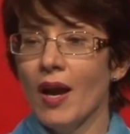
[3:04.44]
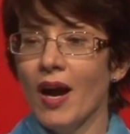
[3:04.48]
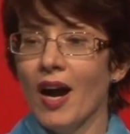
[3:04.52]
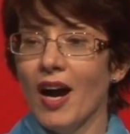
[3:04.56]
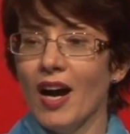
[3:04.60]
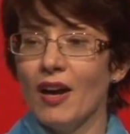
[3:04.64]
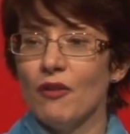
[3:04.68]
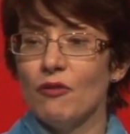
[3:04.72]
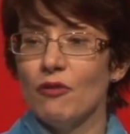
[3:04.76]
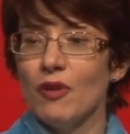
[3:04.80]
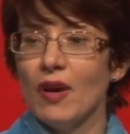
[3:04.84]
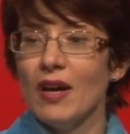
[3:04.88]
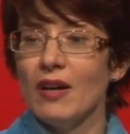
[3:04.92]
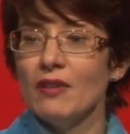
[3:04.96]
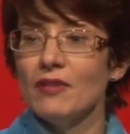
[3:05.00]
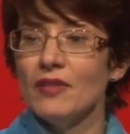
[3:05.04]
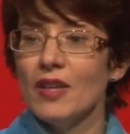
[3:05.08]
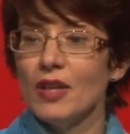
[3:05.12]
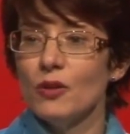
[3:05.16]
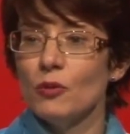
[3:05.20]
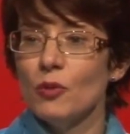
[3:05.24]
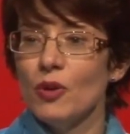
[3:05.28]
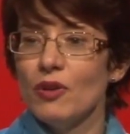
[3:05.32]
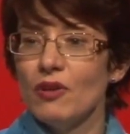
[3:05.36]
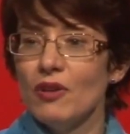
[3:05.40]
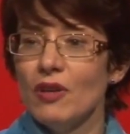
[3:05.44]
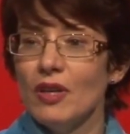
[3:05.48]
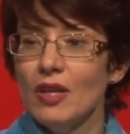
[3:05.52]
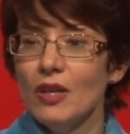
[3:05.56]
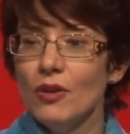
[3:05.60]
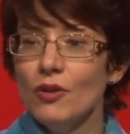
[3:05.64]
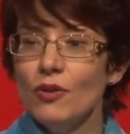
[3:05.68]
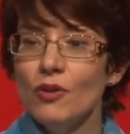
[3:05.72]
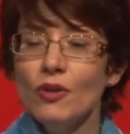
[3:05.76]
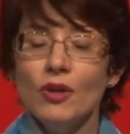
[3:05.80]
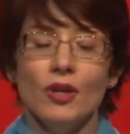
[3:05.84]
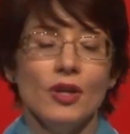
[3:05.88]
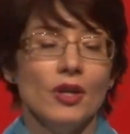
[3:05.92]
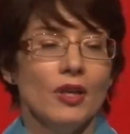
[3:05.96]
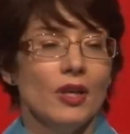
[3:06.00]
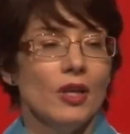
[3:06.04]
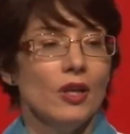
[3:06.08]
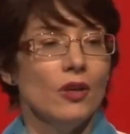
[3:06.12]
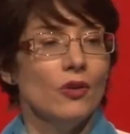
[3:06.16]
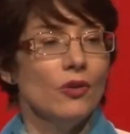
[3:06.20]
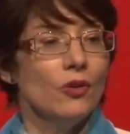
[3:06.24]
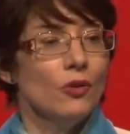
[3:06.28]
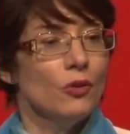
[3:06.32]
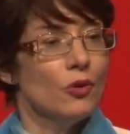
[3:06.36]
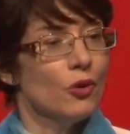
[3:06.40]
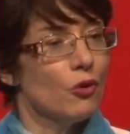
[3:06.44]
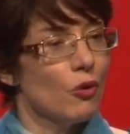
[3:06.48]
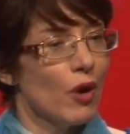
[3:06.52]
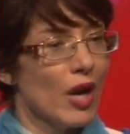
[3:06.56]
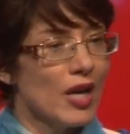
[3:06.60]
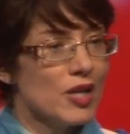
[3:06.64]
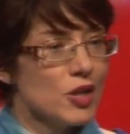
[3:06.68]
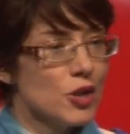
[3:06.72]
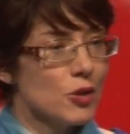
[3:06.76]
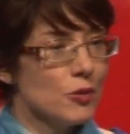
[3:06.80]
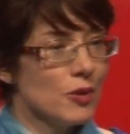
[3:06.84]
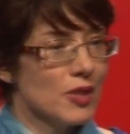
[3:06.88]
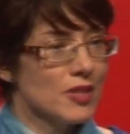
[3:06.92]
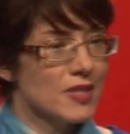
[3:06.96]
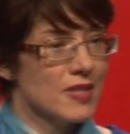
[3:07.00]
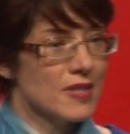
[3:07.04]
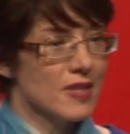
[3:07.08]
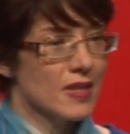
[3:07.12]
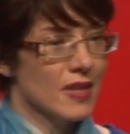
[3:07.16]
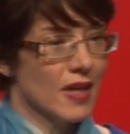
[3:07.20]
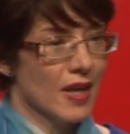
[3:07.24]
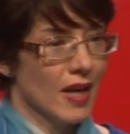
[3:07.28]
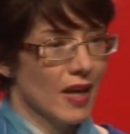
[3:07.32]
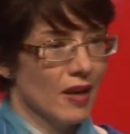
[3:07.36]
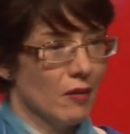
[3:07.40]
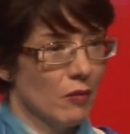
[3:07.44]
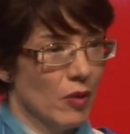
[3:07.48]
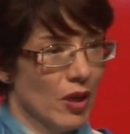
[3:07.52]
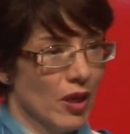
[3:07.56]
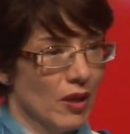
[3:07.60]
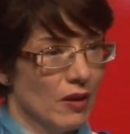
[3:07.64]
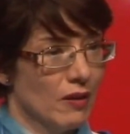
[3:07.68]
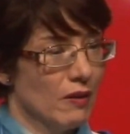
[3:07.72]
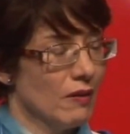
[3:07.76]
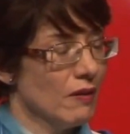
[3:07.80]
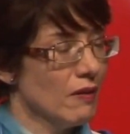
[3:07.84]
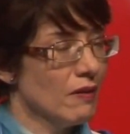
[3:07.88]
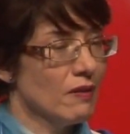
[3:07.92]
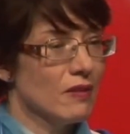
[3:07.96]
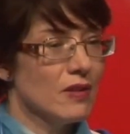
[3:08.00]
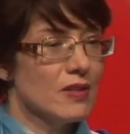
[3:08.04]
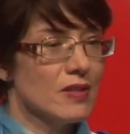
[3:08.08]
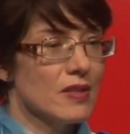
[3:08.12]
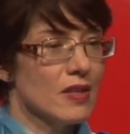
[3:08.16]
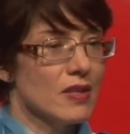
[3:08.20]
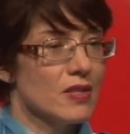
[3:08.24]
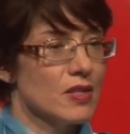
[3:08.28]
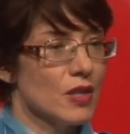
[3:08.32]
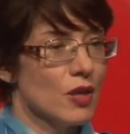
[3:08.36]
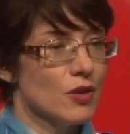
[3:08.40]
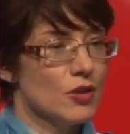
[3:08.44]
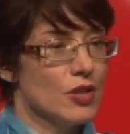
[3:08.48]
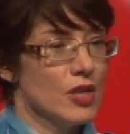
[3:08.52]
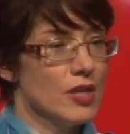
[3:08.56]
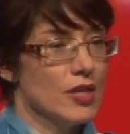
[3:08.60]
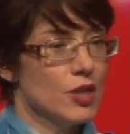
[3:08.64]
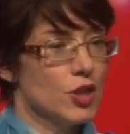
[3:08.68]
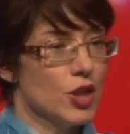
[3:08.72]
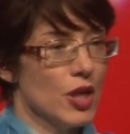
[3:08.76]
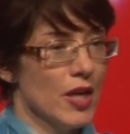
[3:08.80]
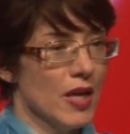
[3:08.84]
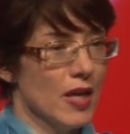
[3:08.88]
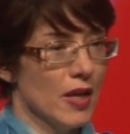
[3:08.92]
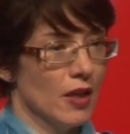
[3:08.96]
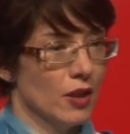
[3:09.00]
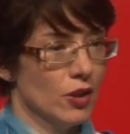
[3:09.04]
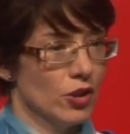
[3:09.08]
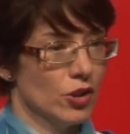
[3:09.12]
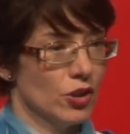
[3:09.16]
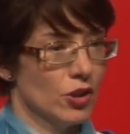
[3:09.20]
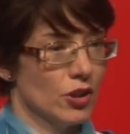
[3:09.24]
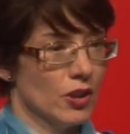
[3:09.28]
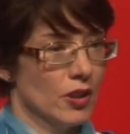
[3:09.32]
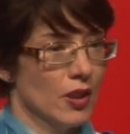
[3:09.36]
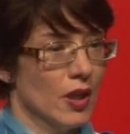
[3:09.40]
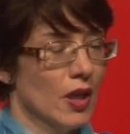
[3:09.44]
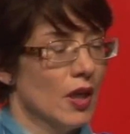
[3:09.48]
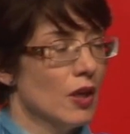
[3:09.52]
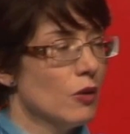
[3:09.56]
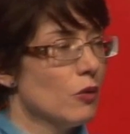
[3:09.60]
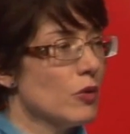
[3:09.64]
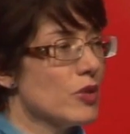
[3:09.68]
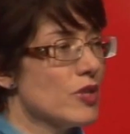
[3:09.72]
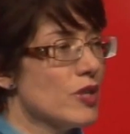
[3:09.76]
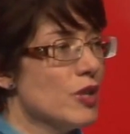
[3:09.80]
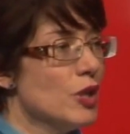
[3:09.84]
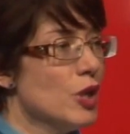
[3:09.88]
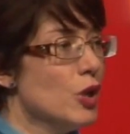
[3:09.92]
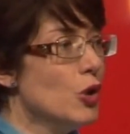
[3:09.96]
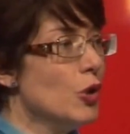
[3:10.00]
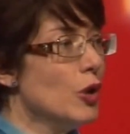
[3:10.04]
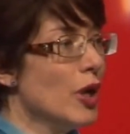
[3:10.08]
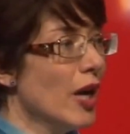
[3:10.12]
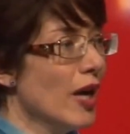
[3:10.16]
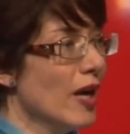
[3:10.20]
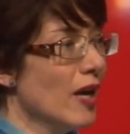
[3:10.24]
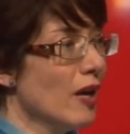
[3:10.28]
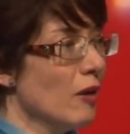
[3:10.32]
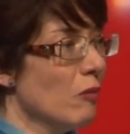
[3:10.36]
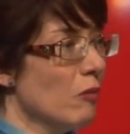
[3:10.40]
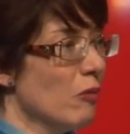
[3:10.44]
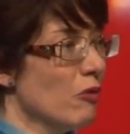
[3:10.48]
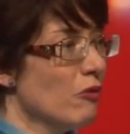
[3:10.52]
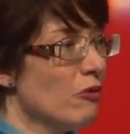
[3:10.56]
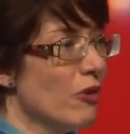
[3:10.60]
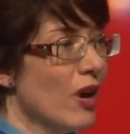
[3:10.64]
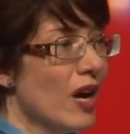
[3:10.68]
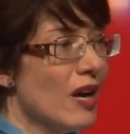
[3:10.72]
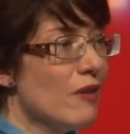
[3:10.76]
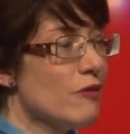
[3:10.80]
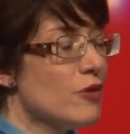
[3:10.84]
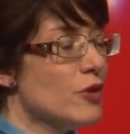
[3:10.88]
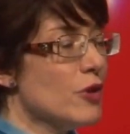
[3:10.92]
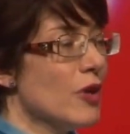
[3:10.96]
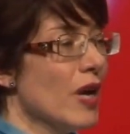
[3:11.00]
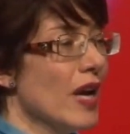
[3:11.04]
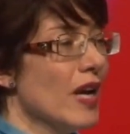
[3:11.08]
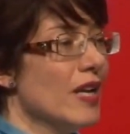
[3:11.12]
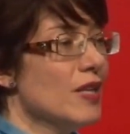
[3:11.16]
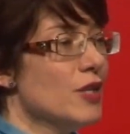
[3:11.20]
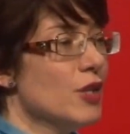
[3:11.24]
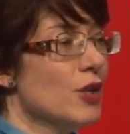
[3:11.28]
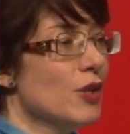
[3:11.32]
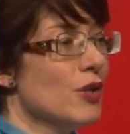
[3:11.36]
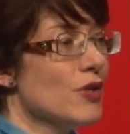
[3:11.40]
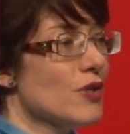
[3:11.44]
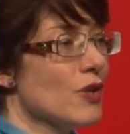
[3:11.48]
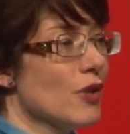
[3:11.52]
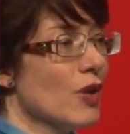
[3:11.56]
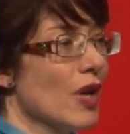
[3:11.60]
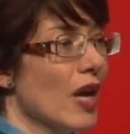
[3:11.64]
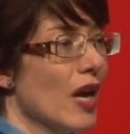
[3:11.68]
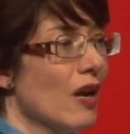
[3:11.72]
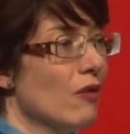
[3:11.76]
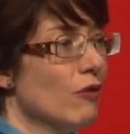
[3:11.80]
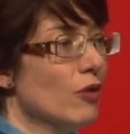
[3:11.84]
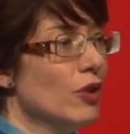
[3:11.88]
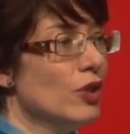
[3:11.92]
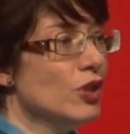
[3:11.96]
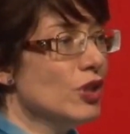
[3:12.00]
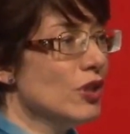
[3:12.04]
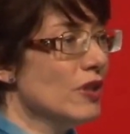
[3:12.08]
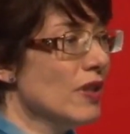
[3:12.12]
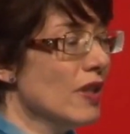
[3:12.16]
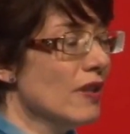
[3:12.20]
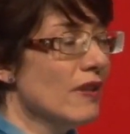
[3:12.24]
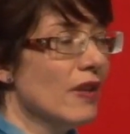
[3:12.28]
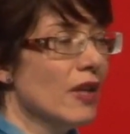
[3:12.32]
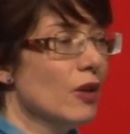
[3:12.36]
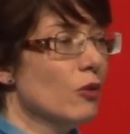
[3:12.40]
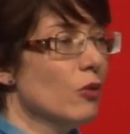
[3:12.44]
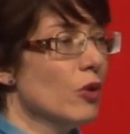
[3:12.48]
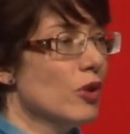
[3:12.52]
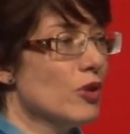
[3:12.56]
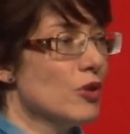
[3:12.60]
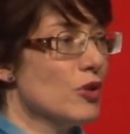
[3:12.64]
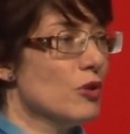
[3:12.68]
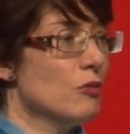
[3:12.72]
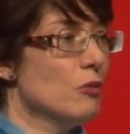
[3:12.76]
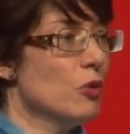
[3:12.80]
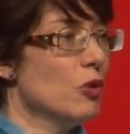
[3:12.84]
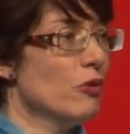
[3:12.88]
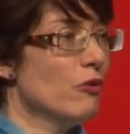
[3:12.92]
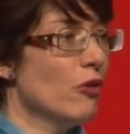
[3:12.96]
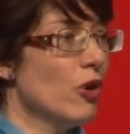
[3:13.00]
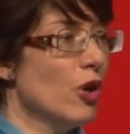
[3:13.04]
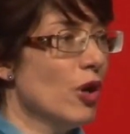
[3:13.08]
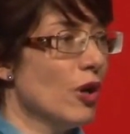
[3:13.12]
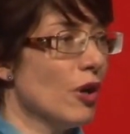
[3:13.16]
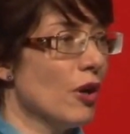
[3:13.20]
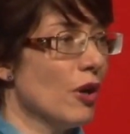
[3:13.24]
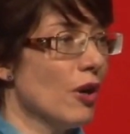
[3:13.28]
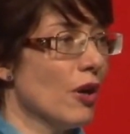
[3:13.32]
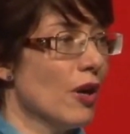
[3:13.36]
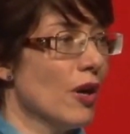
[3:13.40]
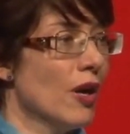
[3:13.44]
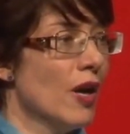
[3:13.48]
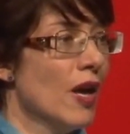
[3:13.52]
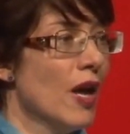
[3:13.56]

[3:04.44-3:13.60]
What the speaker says: I found that with the new graduates that came in, this had totally changed. It was a new game, 5 to 8 years on average, and then they'd want to move on.